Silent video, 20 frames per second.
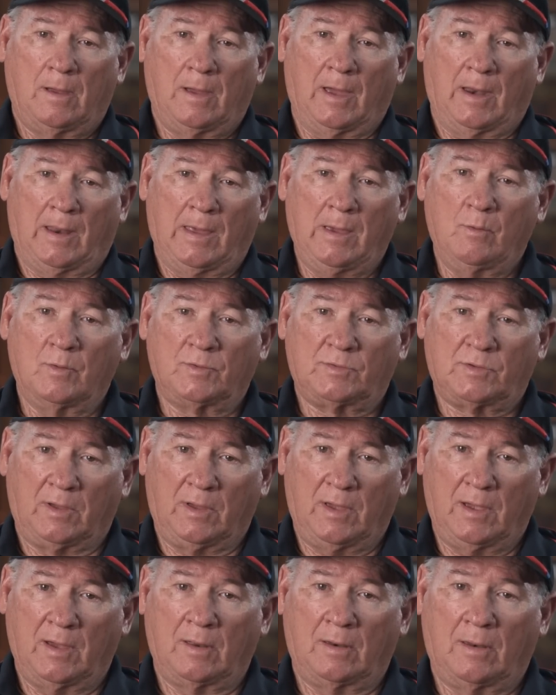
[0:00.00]
And he was
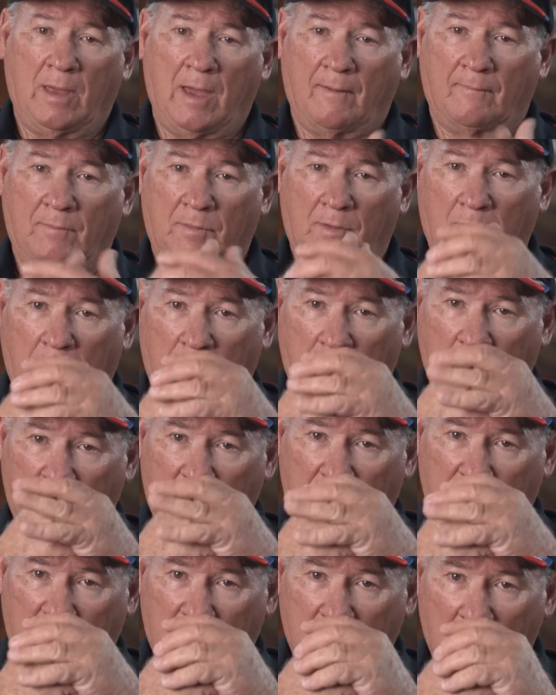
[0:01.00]
again having to
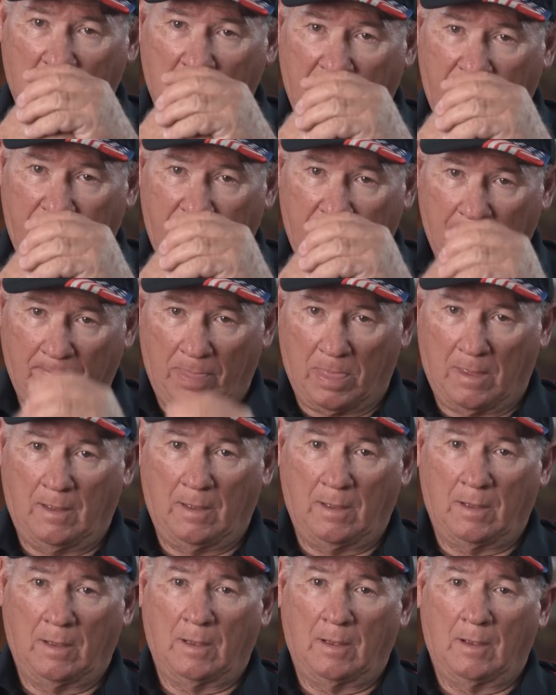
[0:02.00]
use his knife
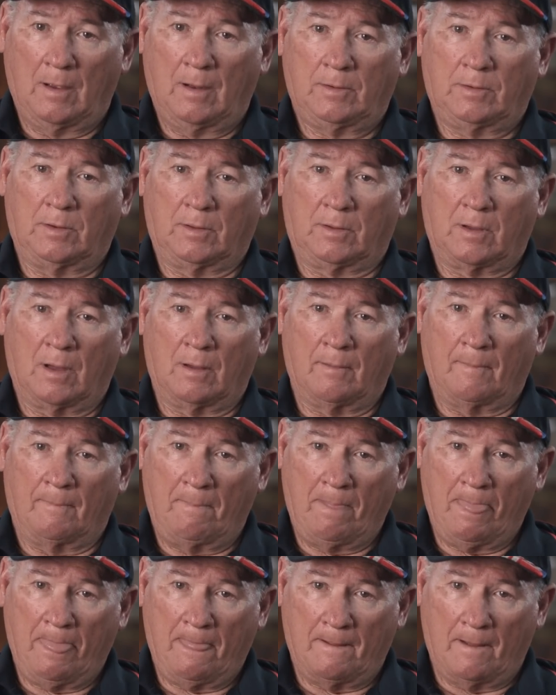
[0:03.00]
to
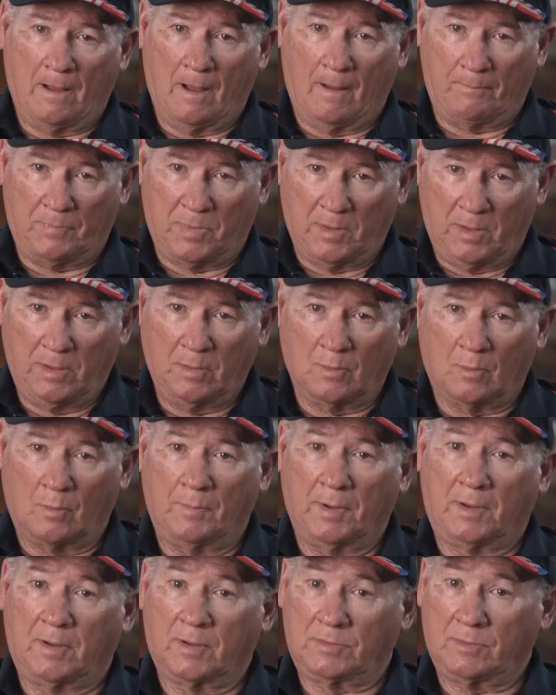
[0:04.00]
come up the hill
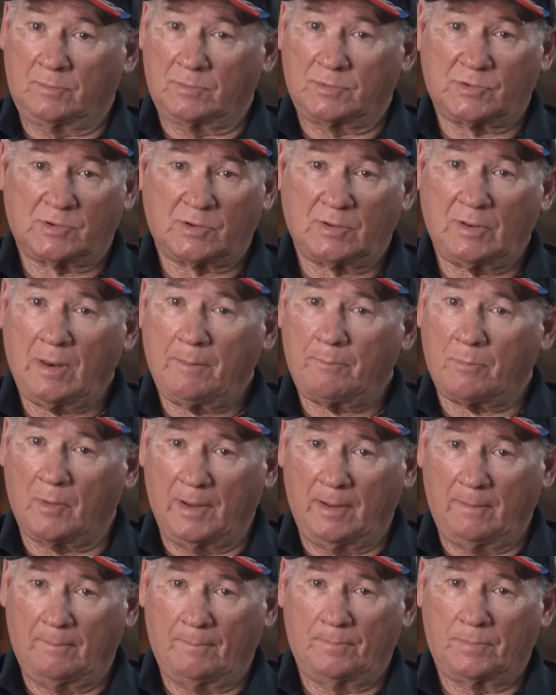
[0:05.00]
because it was slippery.